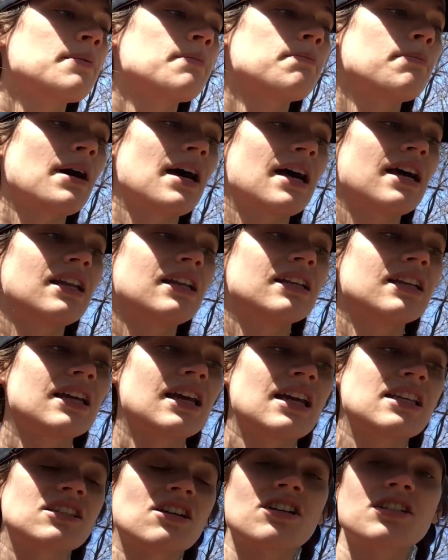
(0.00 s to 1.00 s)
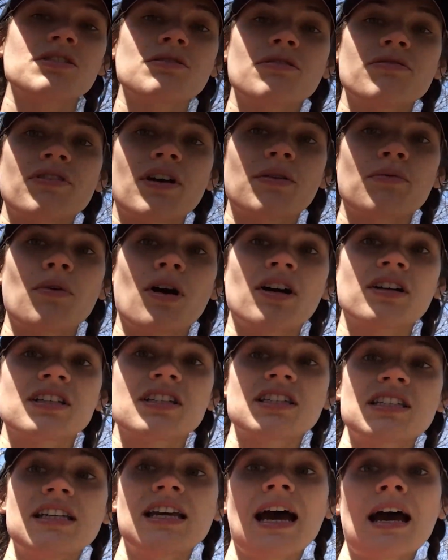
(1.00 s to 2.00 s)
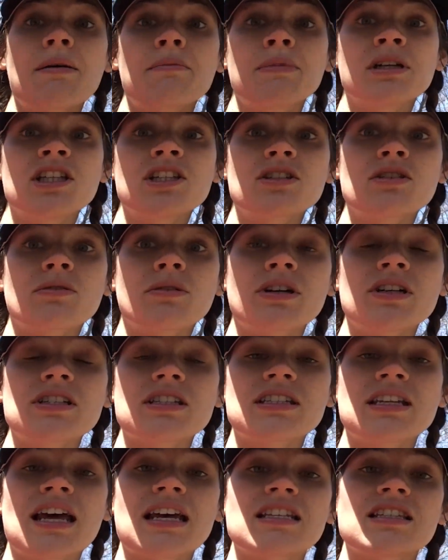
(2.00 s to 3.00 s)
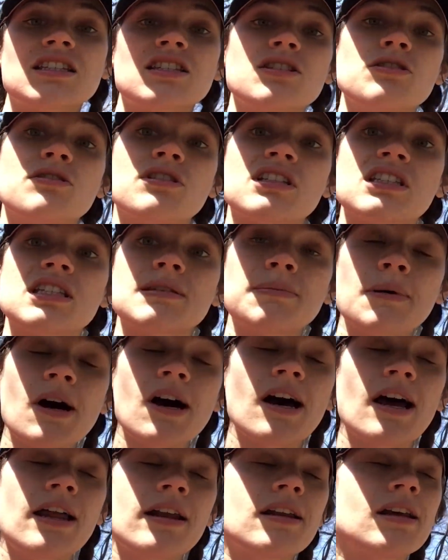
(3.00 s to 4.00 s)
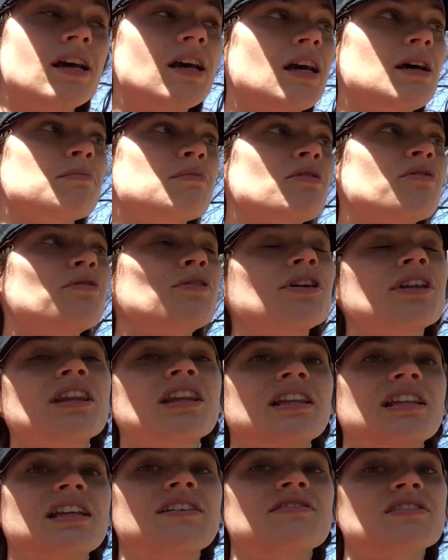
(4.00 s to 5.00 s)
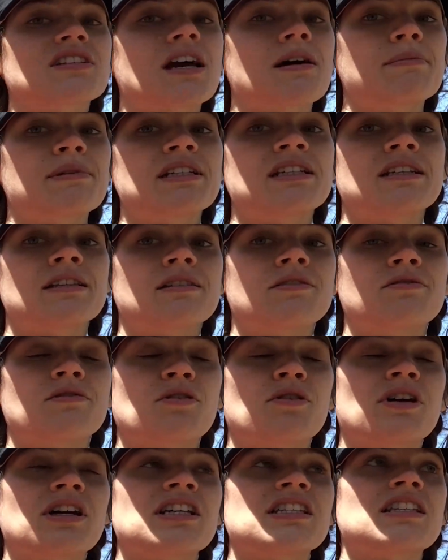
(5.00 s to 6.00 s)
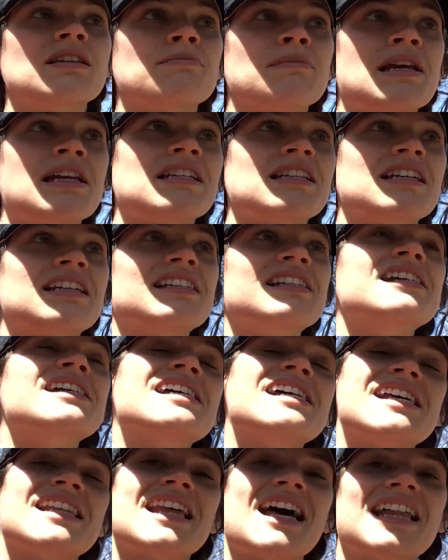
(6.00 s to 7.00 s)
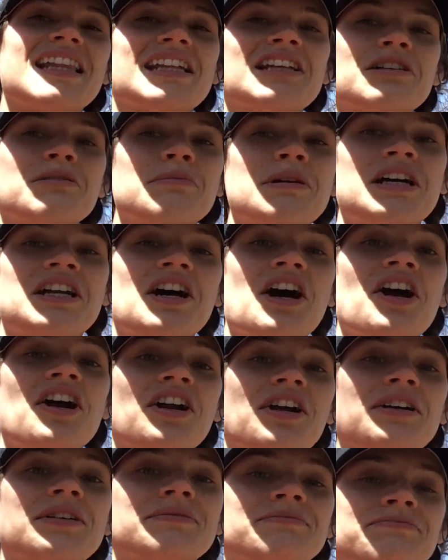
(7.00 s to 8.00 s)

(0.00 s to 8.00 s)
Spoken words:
But it's also a fun walk to see how many squirrels' nests you can spot before the leaves come into the forest and make it that little bit harder.